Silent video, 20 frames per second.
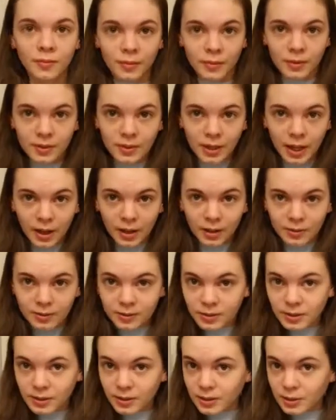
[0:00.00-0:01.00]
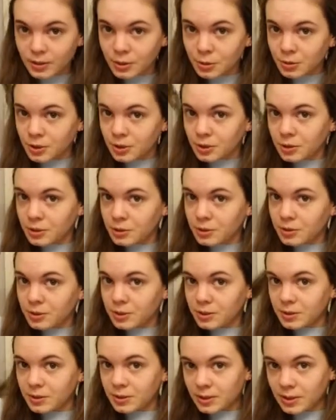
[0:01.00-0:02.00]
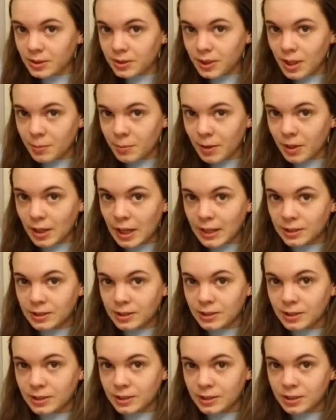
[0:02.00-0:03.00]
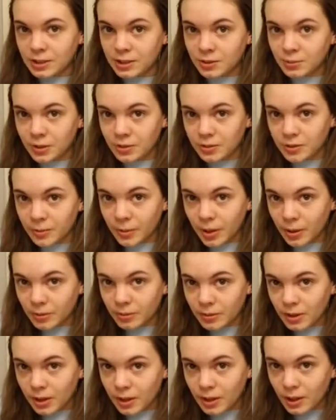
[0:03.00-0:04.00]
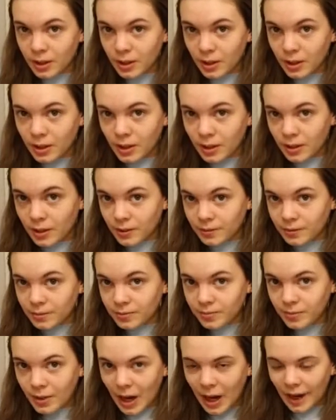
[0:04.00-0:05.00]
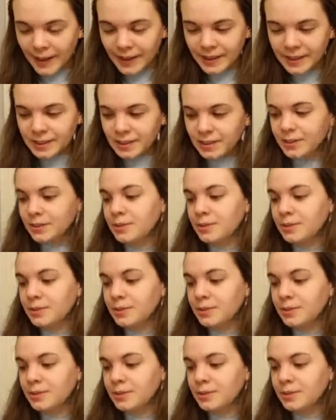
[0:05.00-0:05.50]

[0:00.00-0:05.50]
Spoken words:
Now, you can choose to use the same elastics and just move them up higher.